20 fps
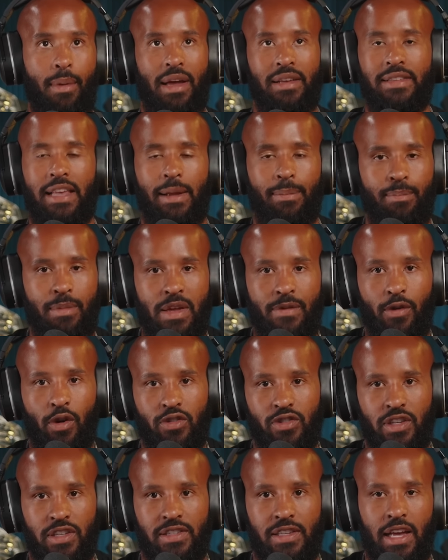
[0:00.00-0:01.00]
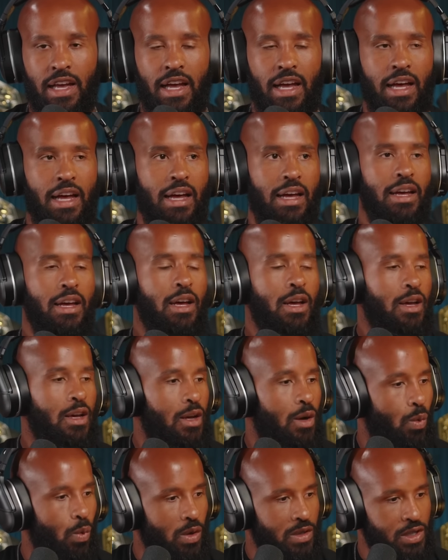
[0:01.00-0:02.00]
It's like me versus,
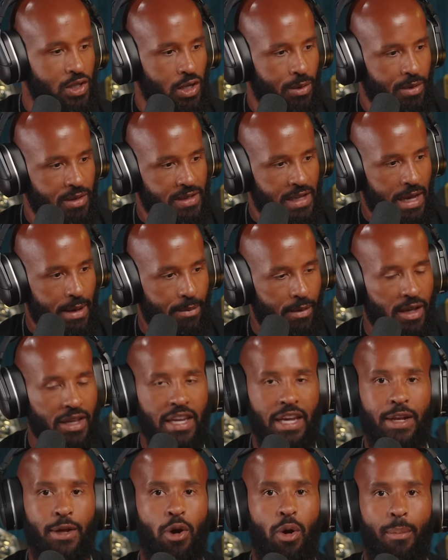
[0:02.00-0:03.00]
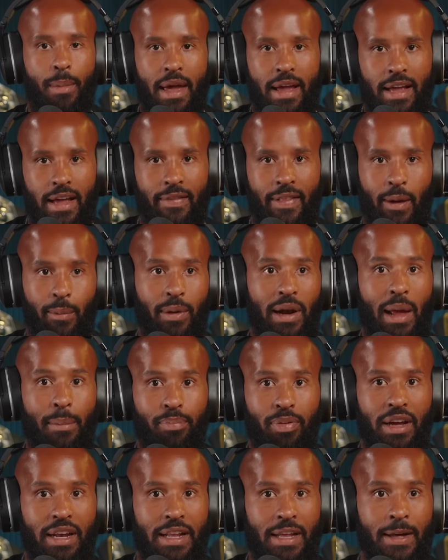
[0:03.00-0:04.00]
what's the gentleman's name? Kenny Omega. Like when I
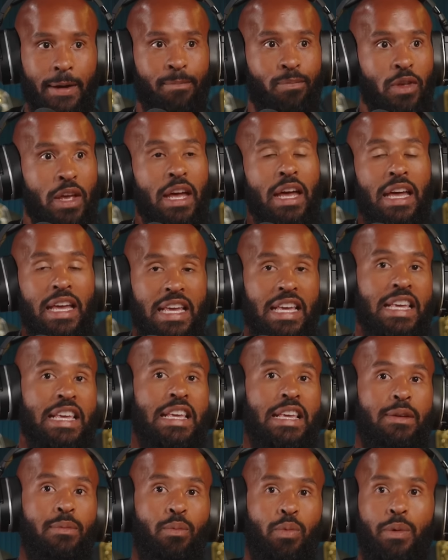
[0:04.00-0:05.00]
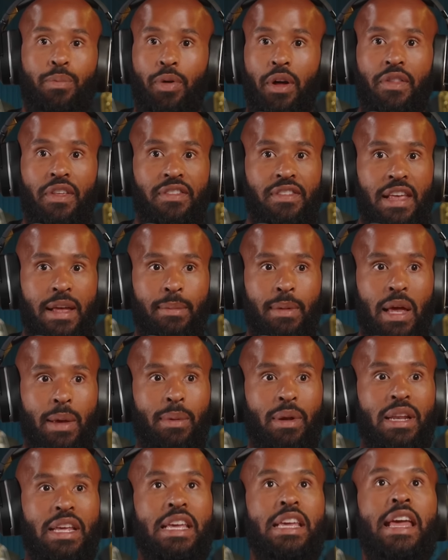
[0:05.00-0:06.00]
played him, we played the same game,
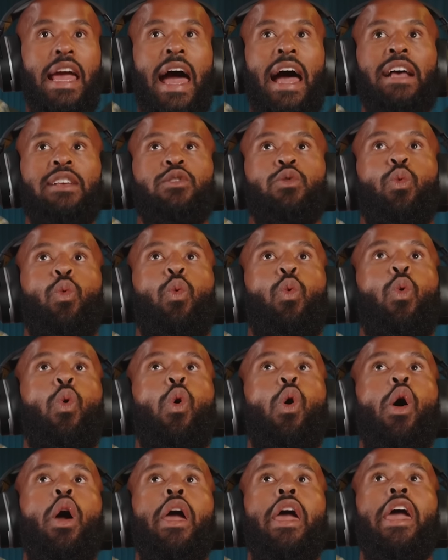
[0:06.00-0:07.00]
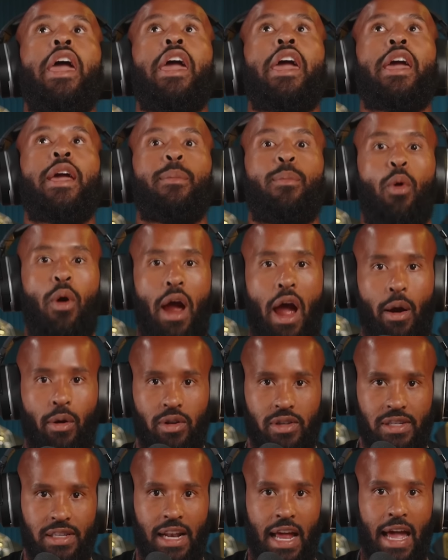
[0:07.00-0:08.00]
and he has way more
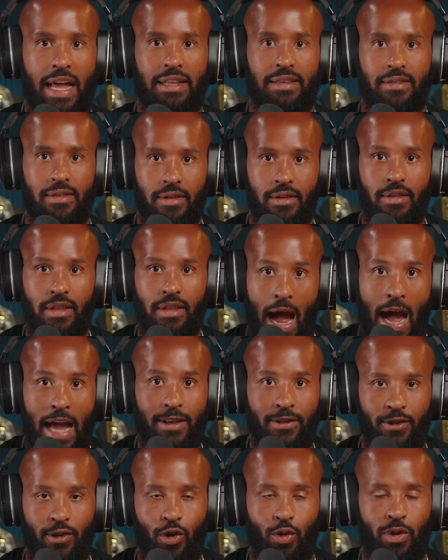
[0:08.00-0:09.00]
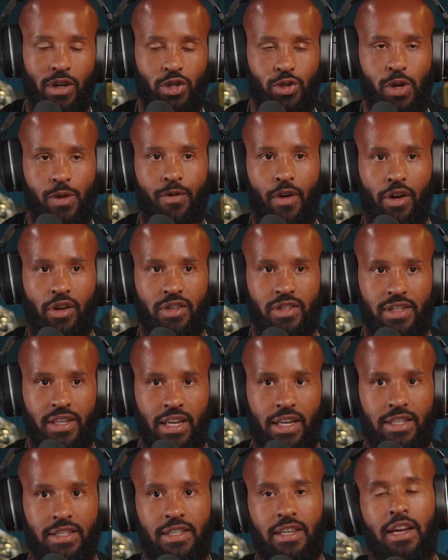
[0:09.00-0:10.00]
hours than I do in Street Fighter
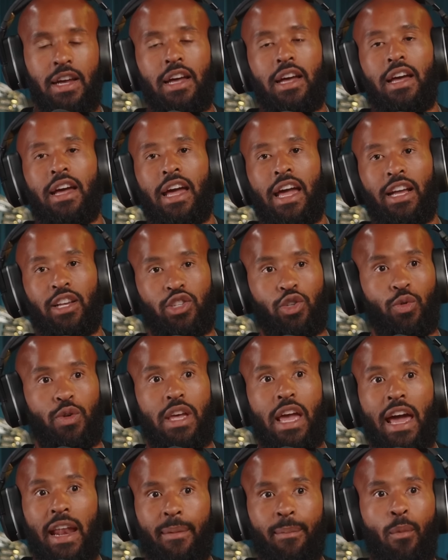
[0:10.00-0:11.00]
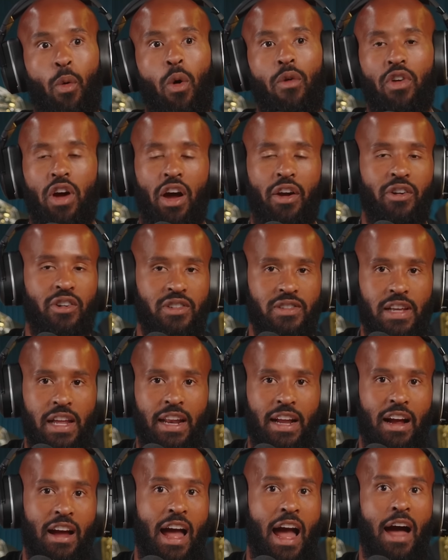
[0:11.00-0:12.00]
6. And so he had more of an
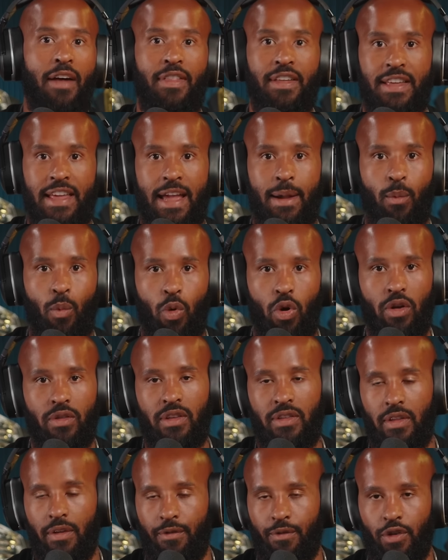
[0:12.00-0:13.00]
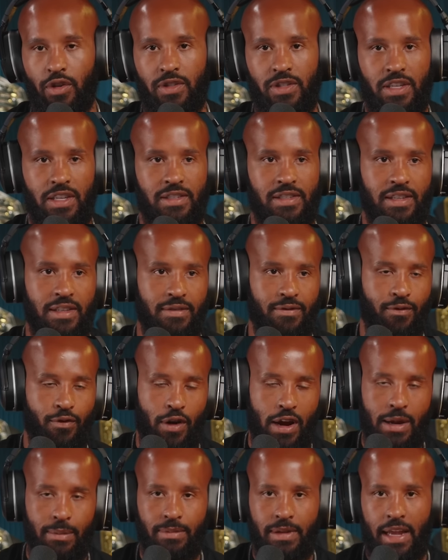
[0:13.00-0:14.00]
understanding of how the game worked and the footsies and
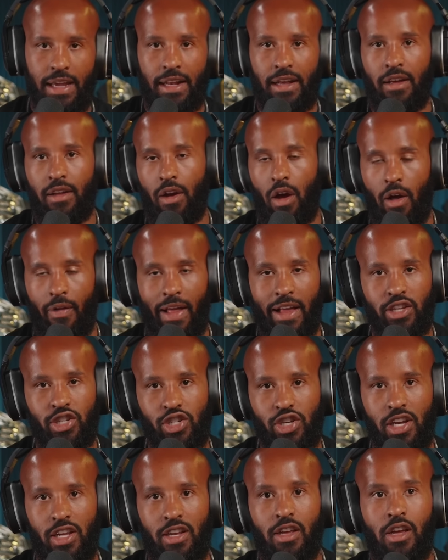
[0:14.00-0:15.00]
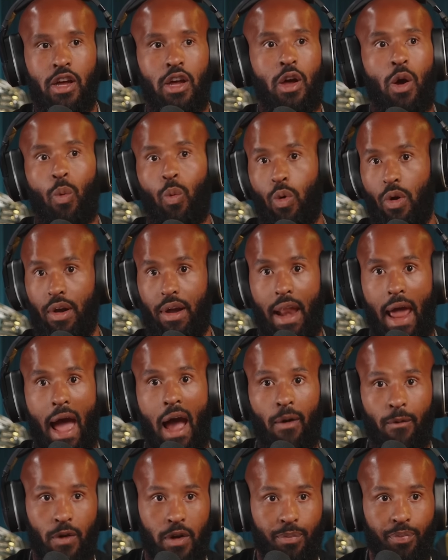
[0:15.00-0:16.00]
frame data and all that shit. Where
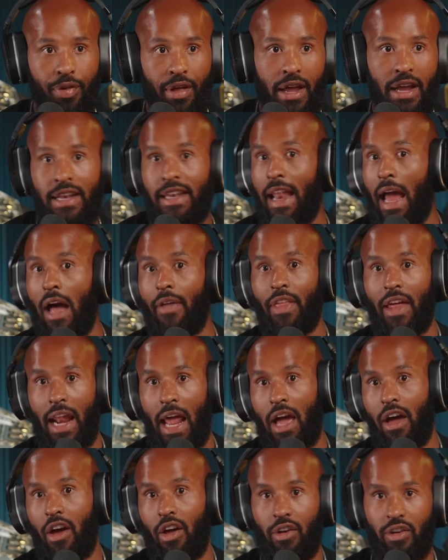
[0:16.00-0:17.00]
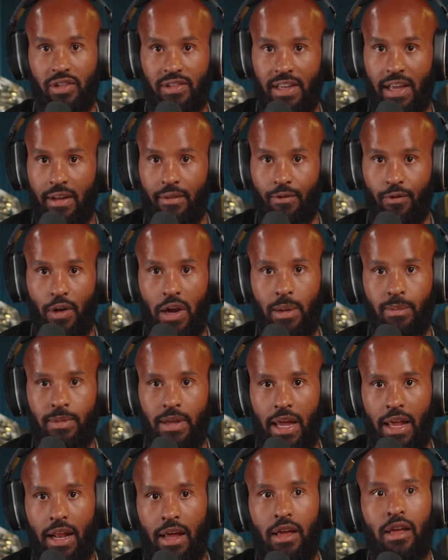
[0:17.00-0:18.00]
now if we played, now that I understand frame
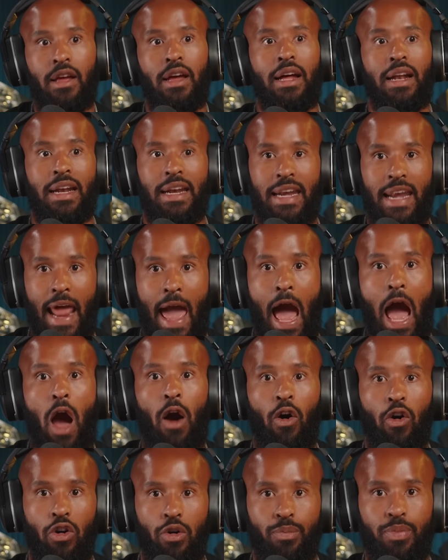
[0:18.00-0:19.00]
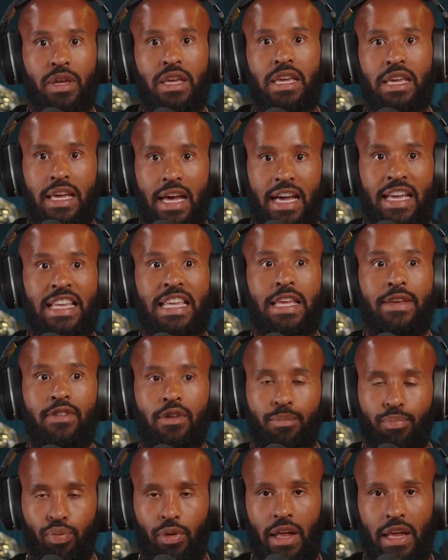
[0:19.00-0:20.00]
data, now it would be an
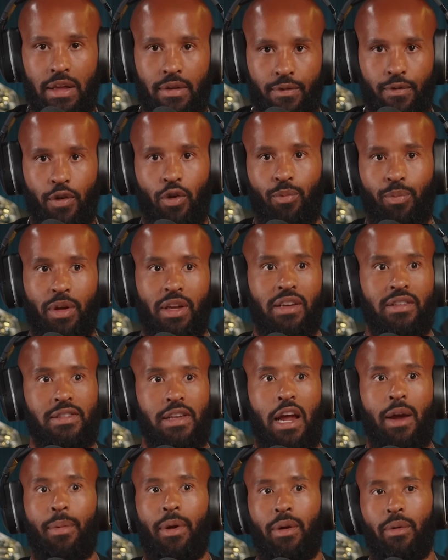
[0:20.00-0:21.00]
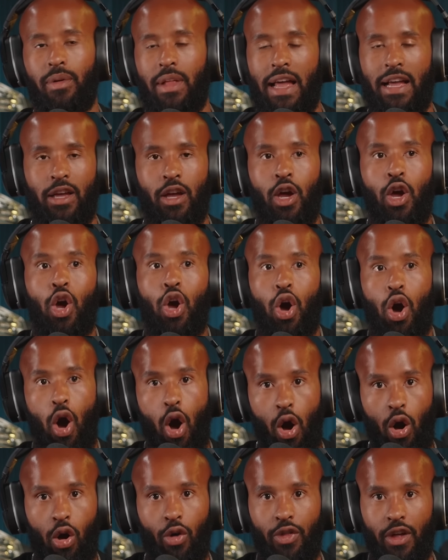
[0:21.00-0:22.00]
even playing field, because everybody, like
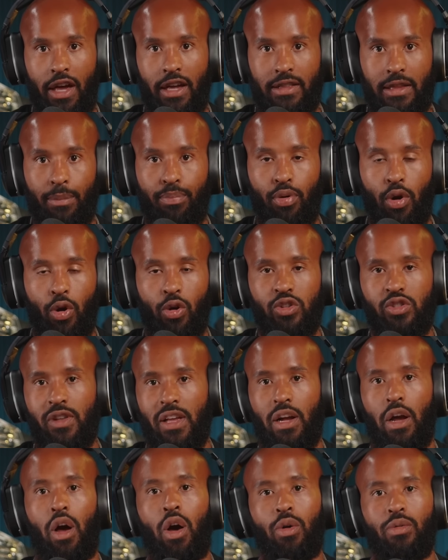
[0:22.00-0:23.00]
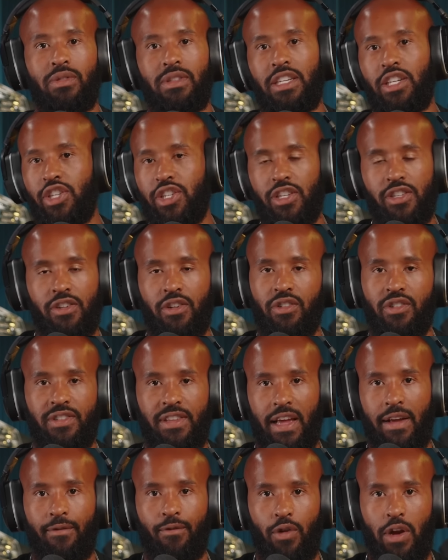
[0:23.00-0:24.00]
all the pros are like, oh, DJ doesn't
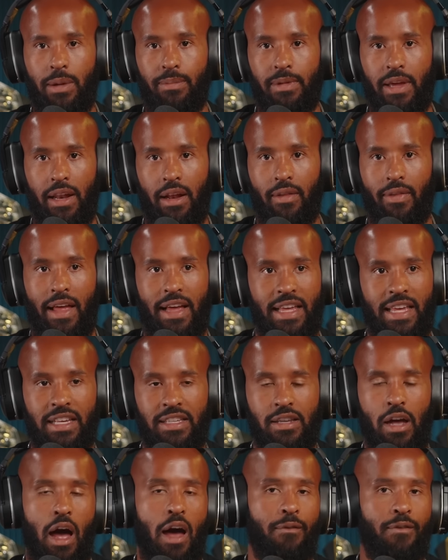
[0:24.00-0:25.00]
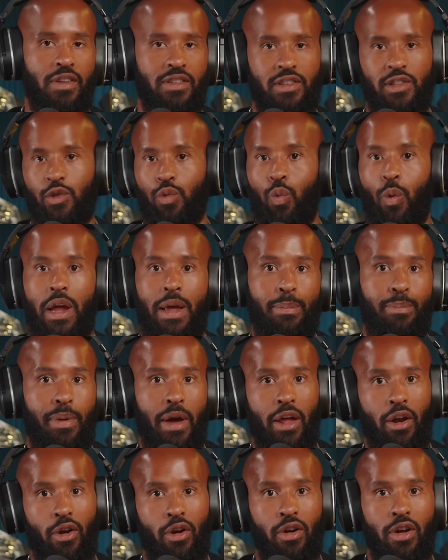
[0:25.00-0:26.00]
understand frame data. Like his offense is way
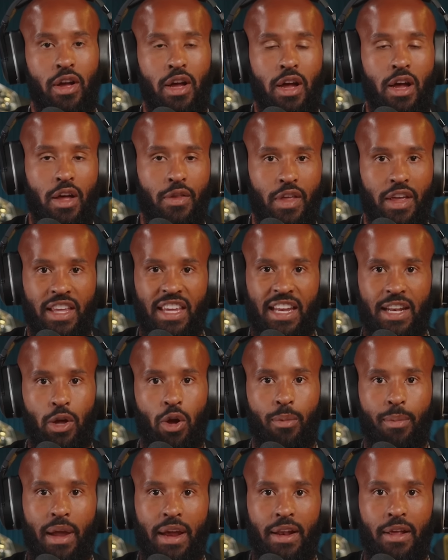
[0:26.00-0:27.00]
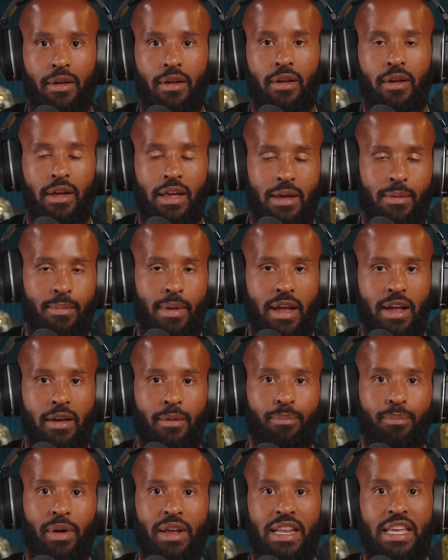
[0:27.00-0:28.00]
better than Kenny Omega,
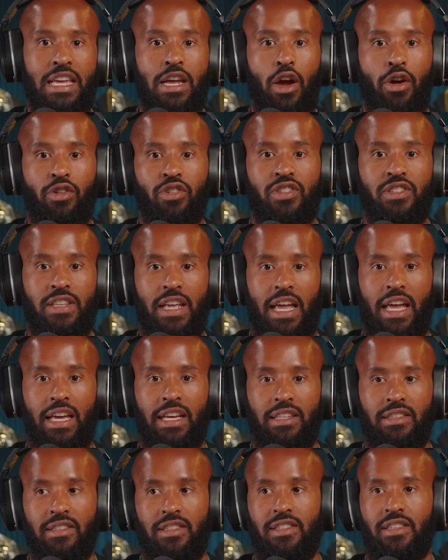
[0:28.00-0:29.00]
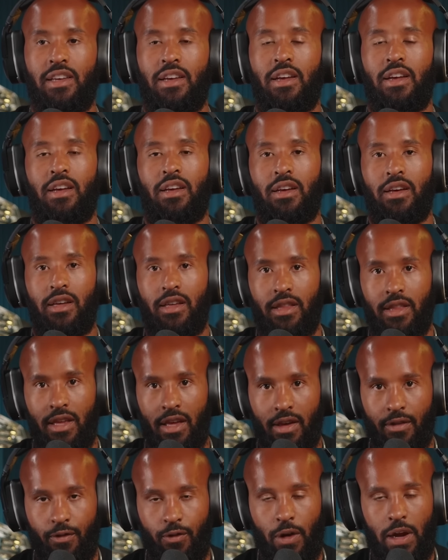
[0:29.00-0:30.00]
but he understands
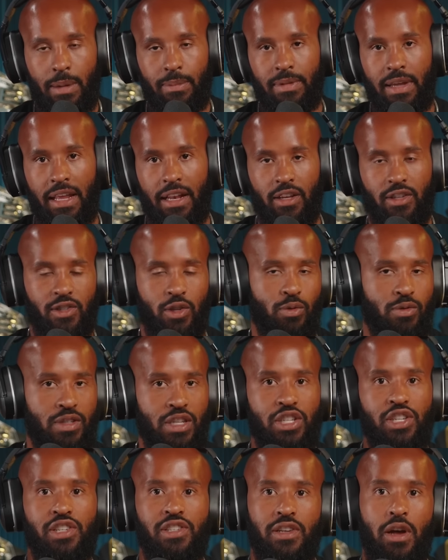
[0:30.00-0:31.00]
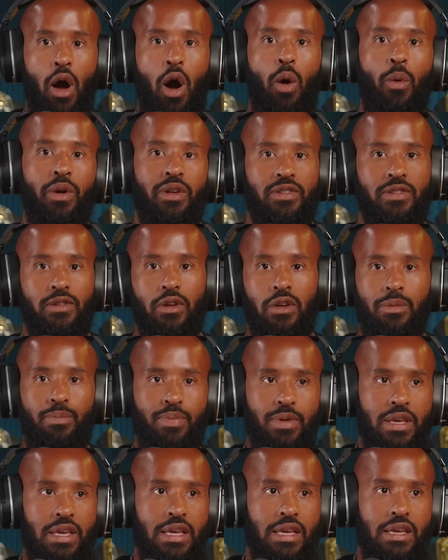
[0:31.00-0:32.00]
the frame data. So DJ's always going to
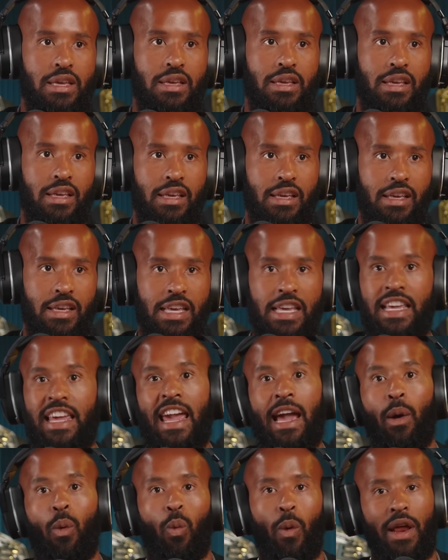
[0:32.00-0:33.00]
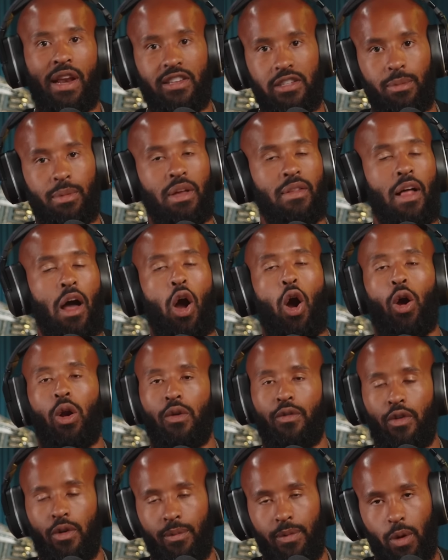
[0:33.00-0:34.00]
be, he can't win. It's gonna be a lot harder
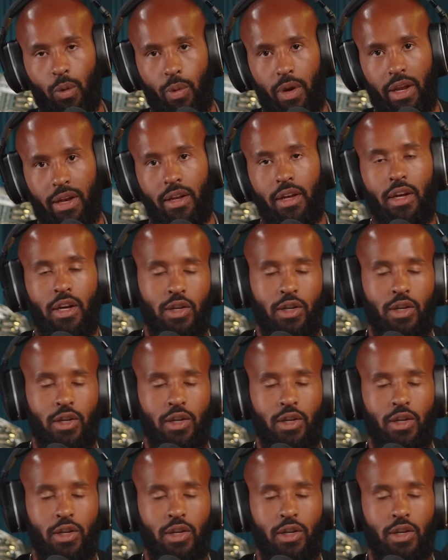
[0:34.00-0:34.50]
for him to win.